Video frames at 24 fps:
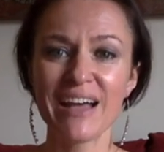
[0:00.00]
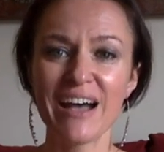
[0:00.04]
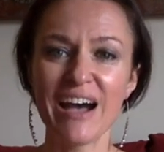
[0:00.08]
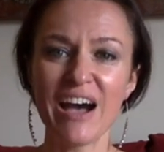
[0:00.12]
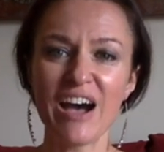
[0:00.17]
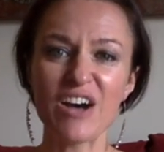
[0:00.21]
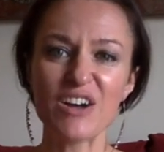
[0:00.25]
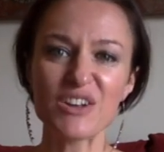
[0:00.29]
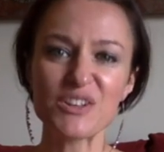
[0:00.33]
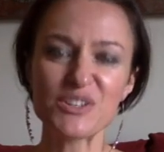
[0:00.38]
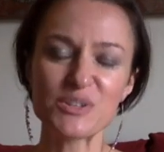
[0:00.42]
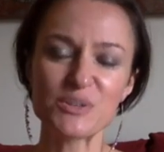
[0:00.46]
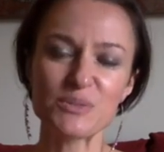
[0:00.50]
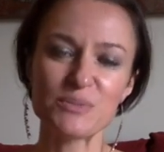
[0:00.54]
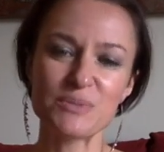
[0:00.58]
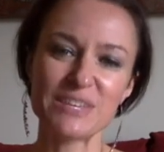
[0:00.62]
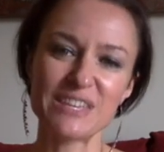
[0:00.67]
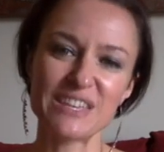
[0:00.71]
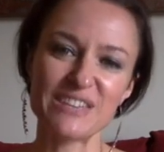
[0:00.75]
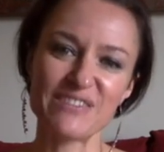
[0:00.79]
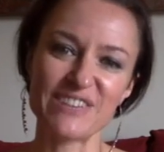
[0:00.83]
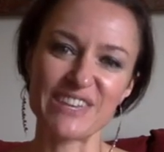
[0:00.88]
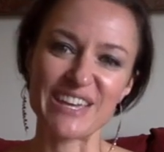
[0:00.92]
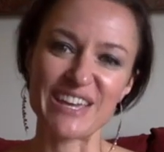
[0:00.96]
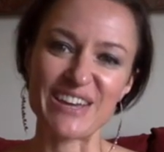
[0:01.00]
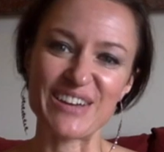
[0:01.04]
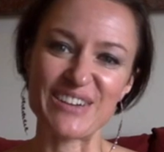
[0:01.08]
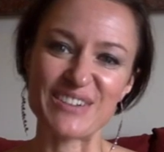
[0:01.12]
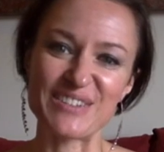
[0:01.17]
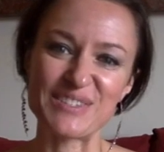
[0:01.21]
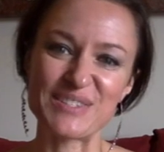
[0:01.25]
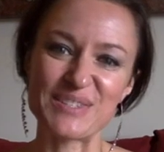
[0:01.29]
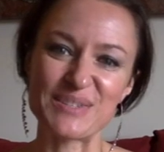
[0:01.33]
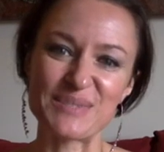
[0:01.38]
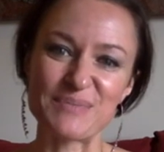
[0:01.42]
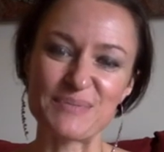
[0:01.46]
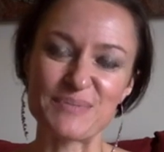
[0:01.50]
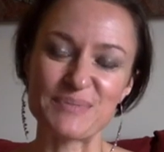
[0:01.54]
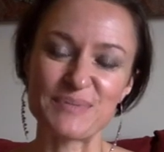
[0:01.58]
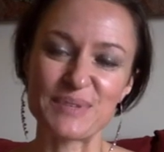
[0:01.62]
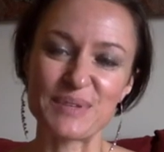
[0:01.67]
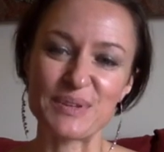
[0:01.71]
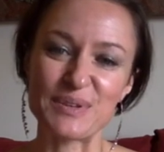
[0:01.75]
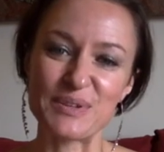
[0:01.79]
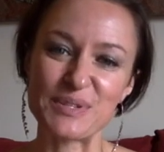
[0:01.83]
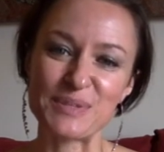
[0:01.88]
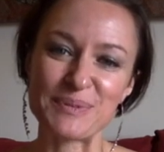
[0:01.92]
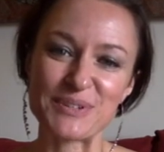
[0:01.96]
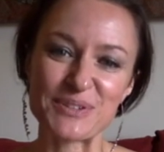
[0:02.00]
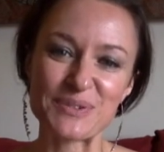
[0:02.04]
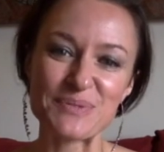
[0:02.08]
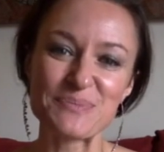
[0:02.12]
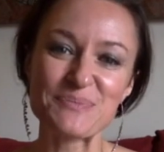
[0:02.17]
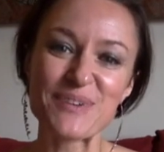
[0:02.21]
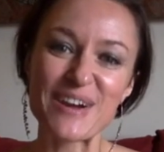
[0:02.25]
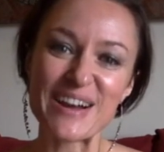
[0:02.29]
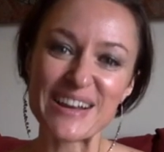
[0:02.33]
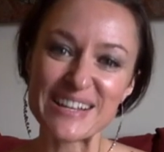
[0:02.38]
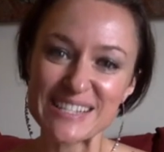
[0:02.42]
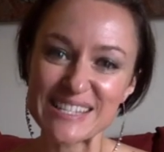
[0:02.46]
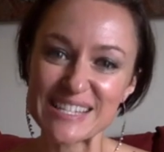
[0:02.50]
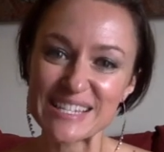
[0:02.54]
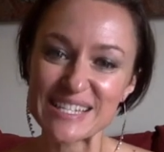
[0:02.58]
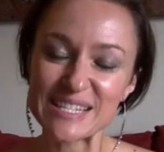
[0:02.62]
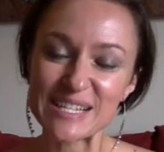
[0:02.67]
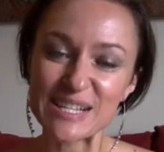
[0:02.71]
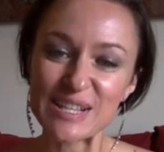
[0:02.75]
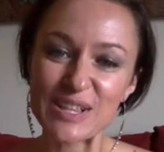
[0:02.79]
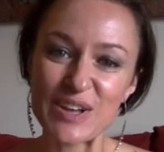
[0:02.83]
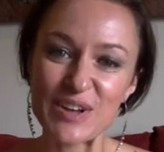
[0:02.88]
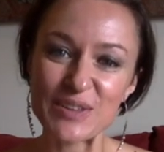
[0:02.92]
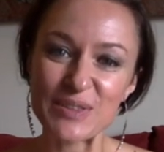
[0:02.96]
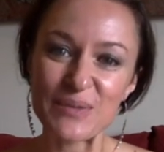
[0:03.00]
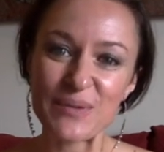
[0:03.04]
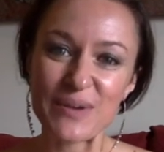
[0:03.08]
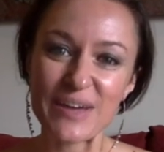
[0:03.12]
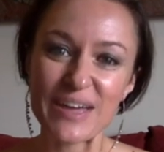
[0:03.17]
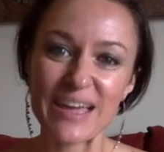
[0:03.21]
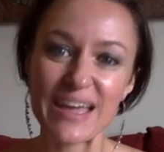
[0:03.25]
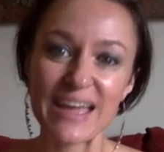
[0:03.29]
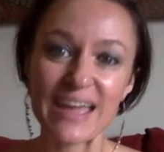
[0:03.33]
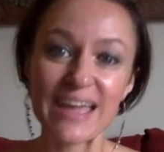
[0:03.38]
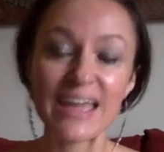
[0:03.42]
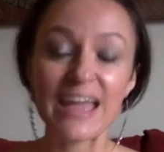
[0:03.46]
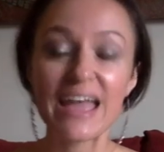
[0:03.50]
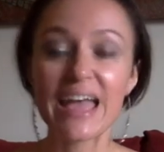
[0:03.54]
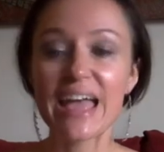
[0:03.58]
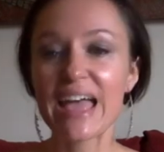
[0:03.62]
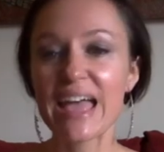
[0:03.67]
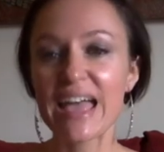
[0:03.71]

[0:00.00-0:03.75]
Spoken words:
I'll also be giving out some, special prizes along the way